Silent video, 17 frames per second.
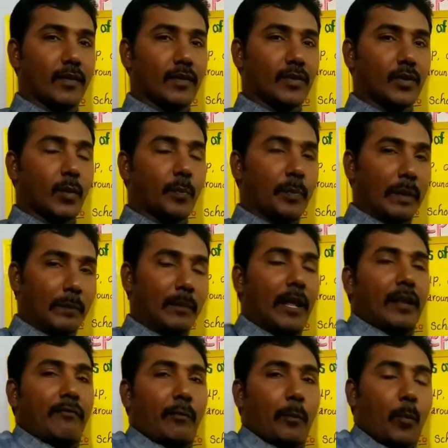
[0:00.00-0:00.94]
So people
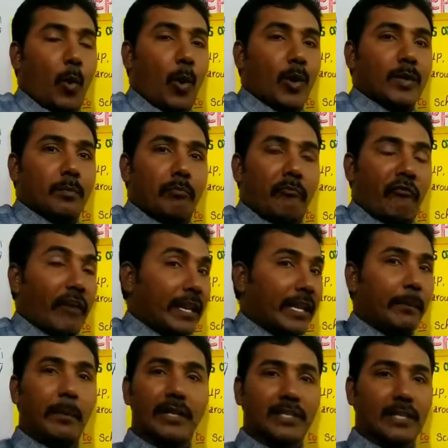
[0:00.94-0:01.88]
are
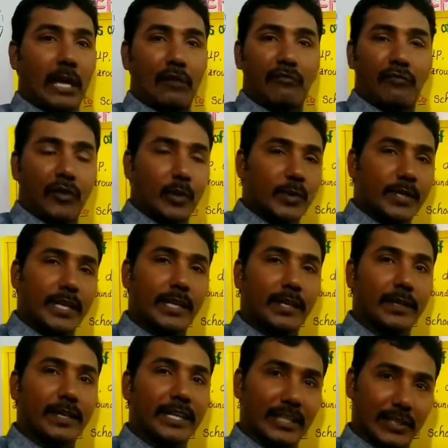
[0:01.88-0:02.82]
very much
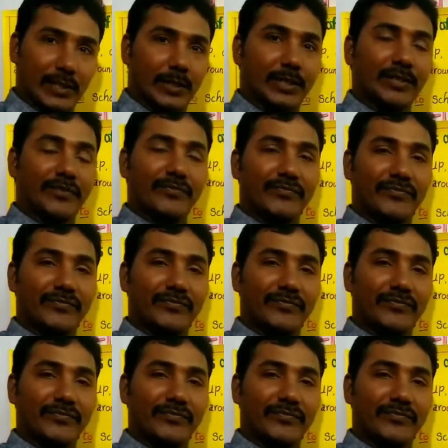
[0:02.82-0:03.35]
confusing here.